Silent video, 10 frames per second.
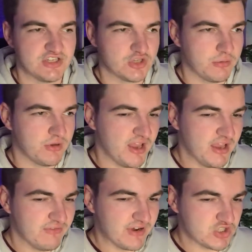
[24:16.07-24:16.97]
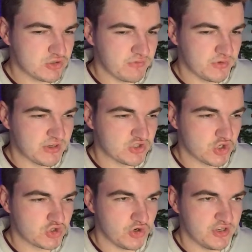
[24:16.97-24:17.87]
So thanks to everyone who's
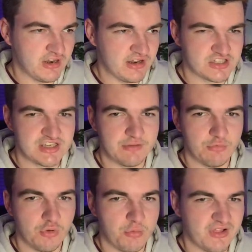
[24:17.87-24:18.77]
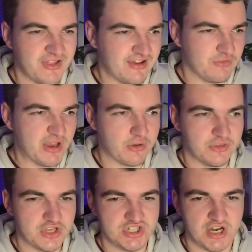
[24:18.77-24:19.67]
joined in. As I say, we will be live back on
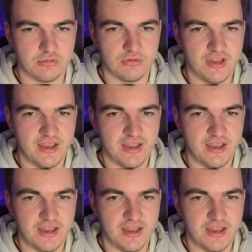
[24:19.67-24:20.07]
this channel